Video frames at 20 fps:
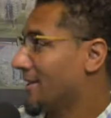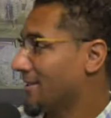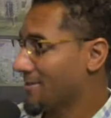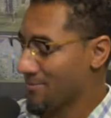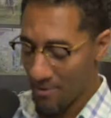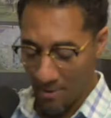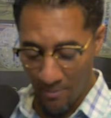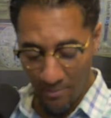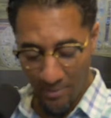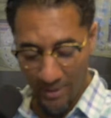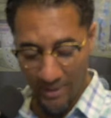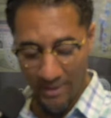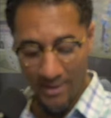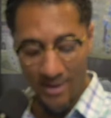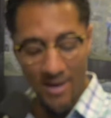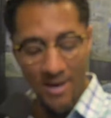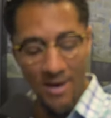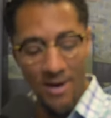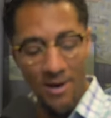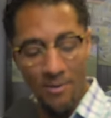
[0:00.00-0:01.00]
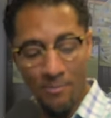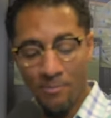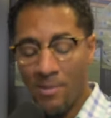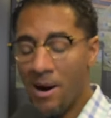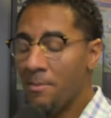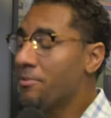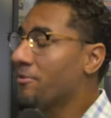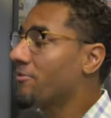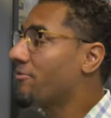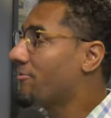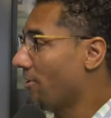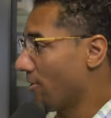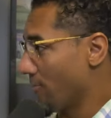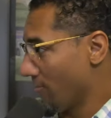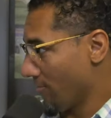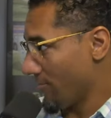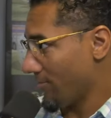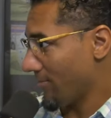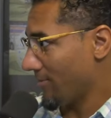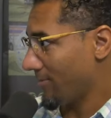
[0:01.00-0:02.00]
that's my buddy. I, my
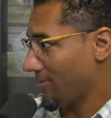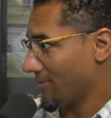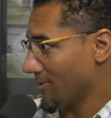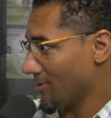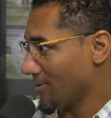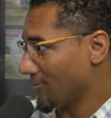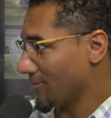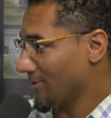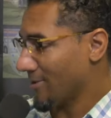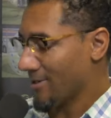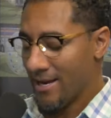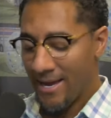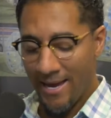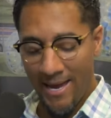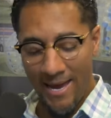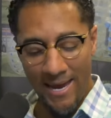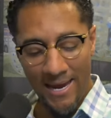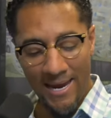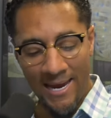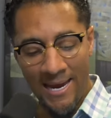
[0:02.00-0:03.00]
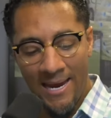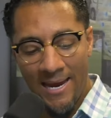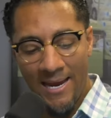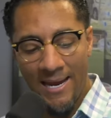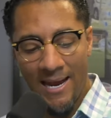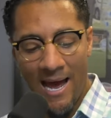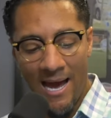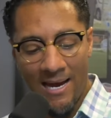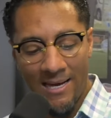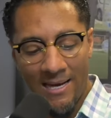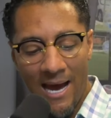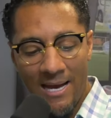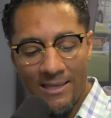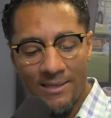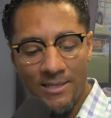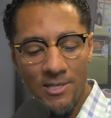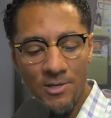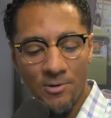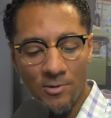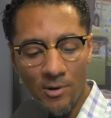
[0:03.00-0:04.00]
preferred jeweler. And I
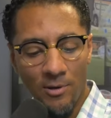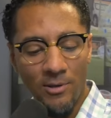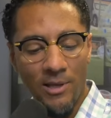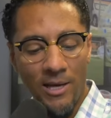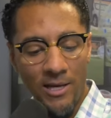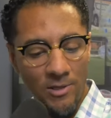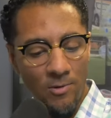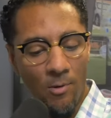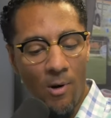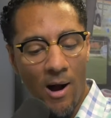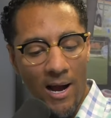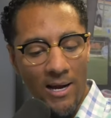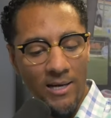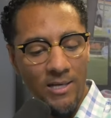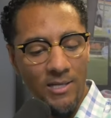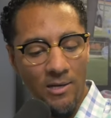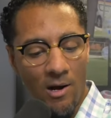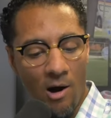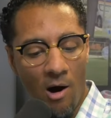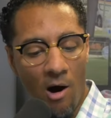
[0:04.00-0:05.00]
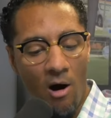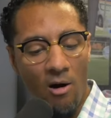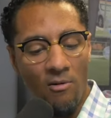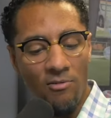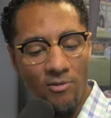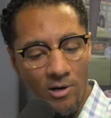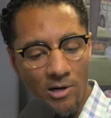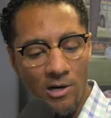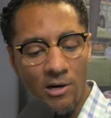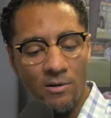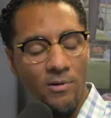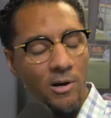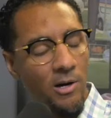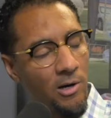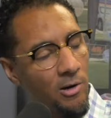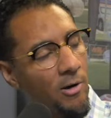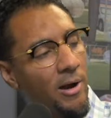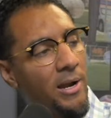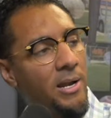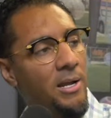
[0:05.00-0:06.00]
got this Rolex watch off of
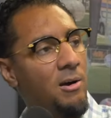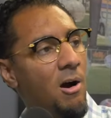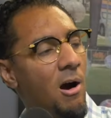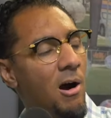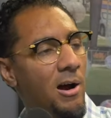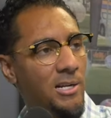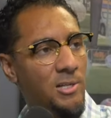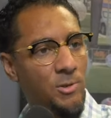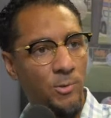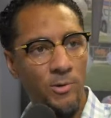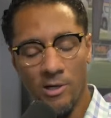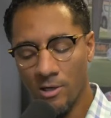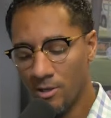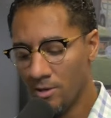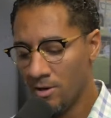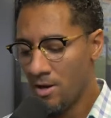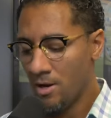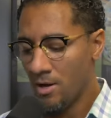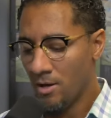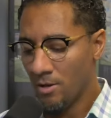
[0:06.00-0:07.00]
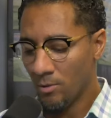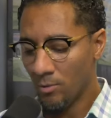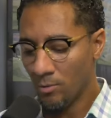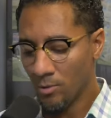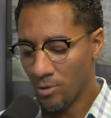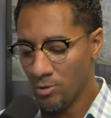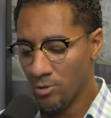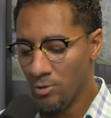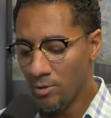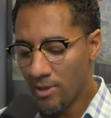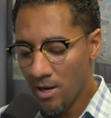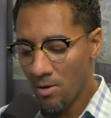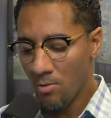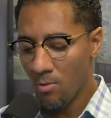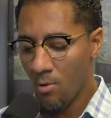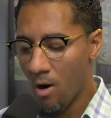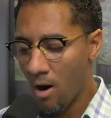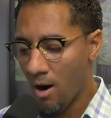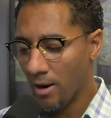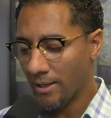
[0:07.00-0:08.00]
a credit card as well. You
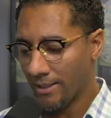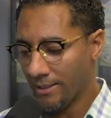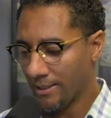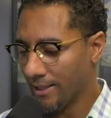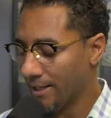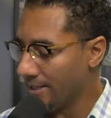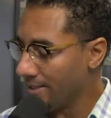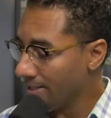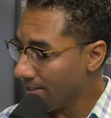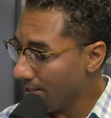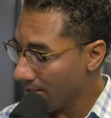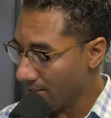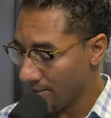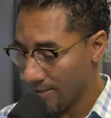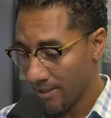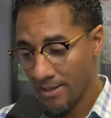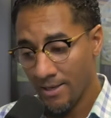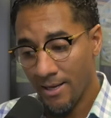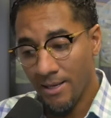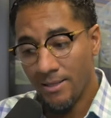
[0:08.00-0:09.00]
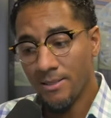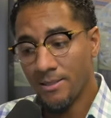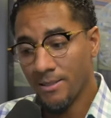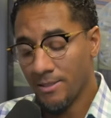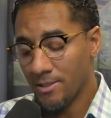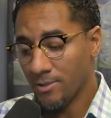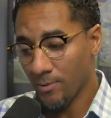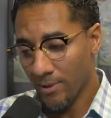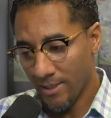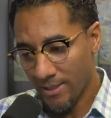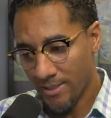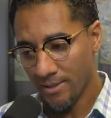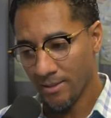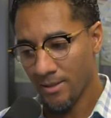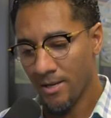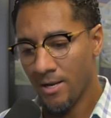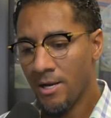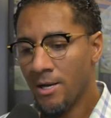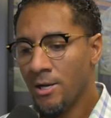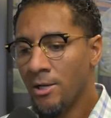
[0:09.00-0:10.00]
can walk another another
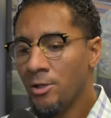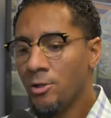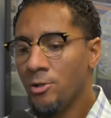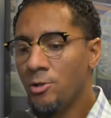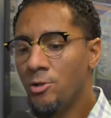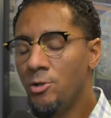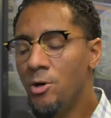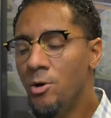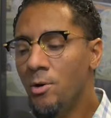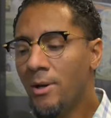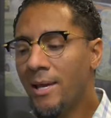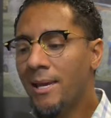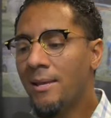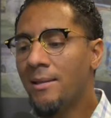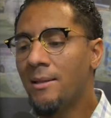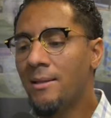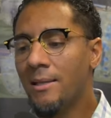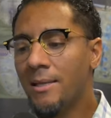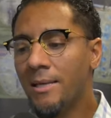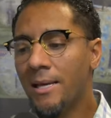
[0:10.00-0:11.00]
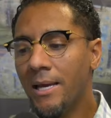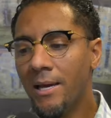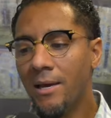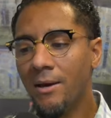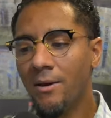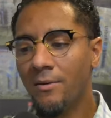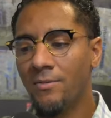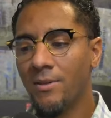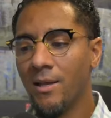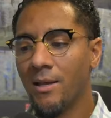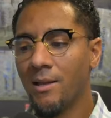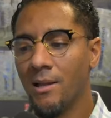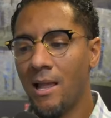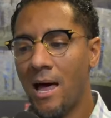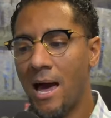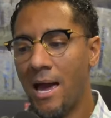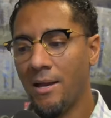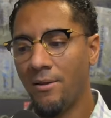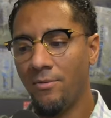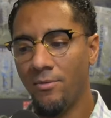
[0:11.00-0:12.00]
situation. You can live the
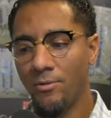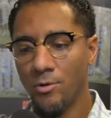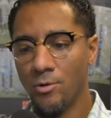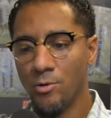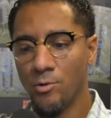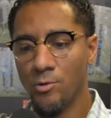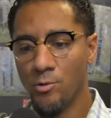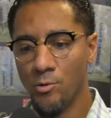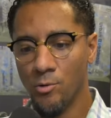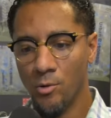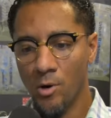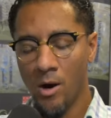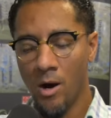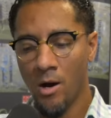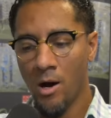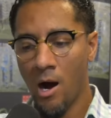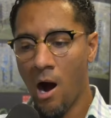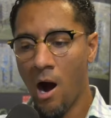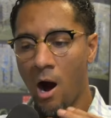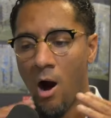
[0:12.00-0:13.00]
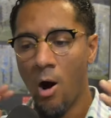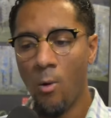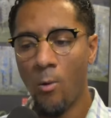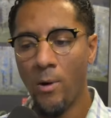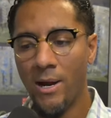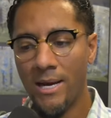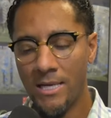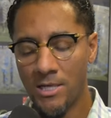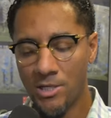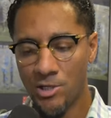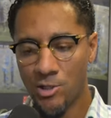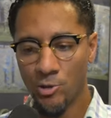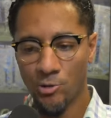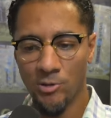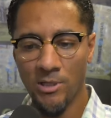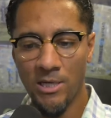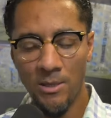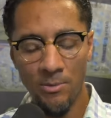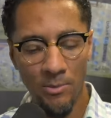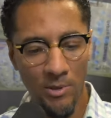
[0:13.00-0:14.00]
life you always
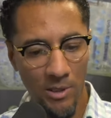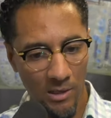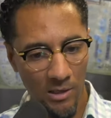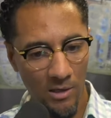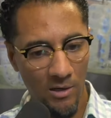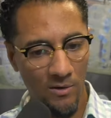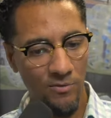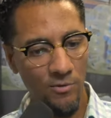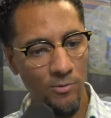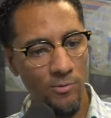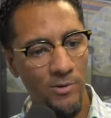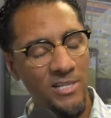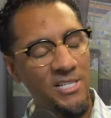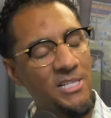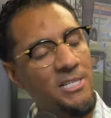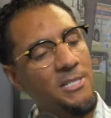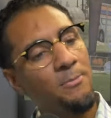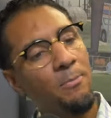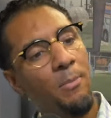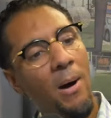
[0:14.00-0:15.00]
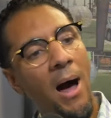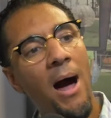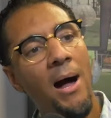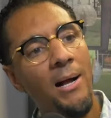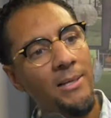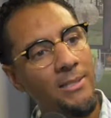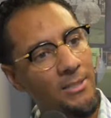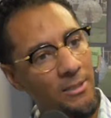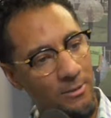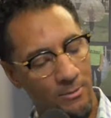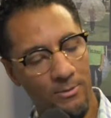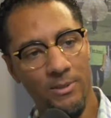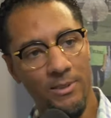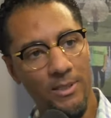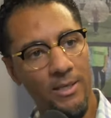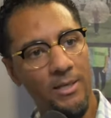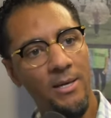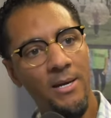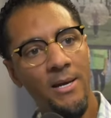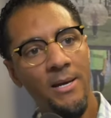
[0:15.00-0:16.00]
dreamed of
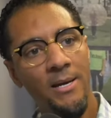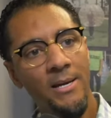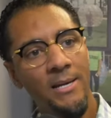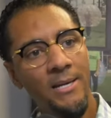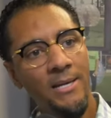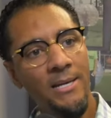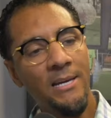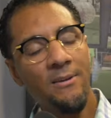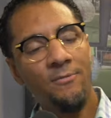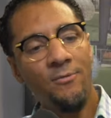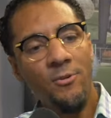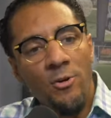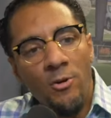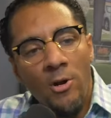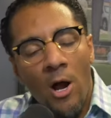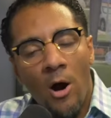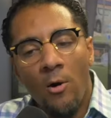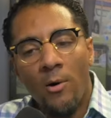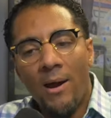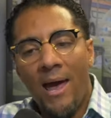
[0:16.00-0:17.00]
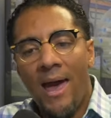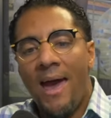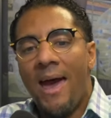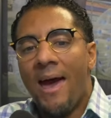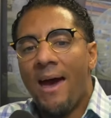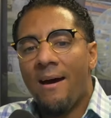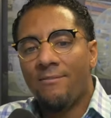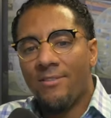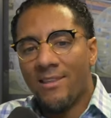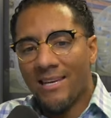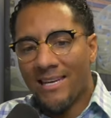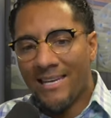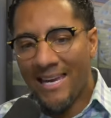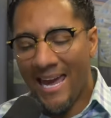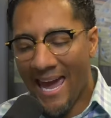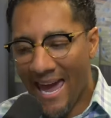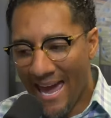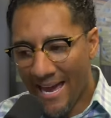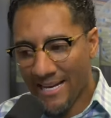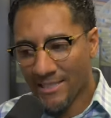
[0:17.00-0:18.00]
responsibly if you don't have the
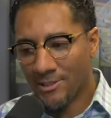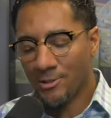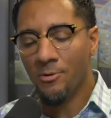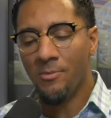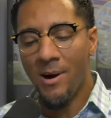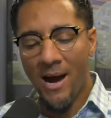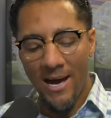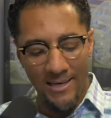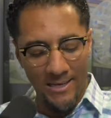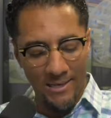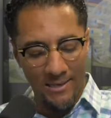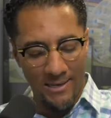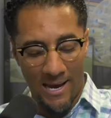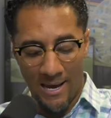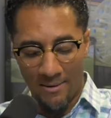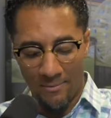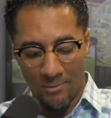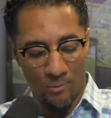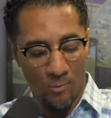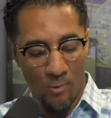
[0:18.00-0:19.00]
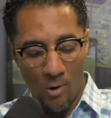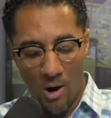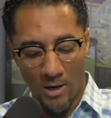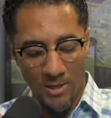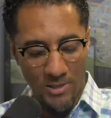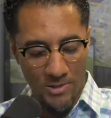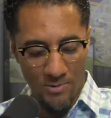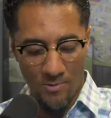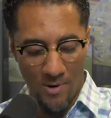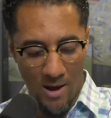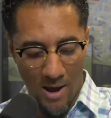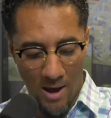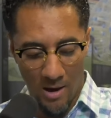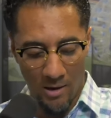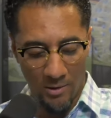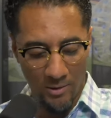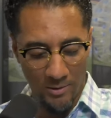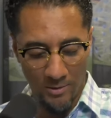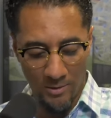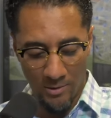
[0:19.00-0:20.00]
cash, nobody uh, walks
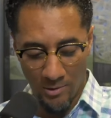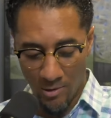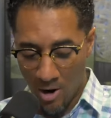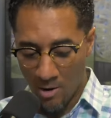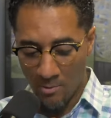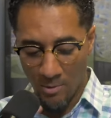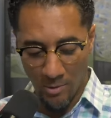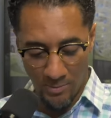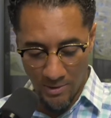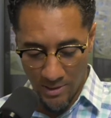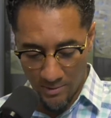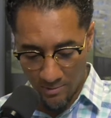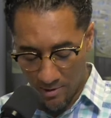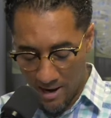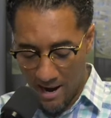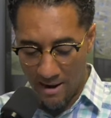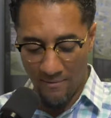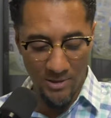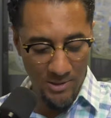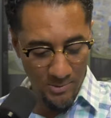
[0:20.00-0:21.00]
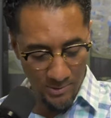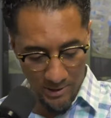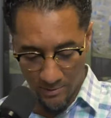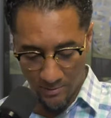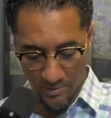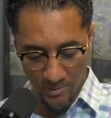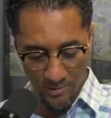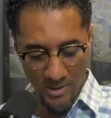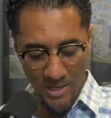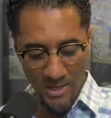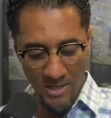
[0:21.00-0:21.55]
around normal people, average people,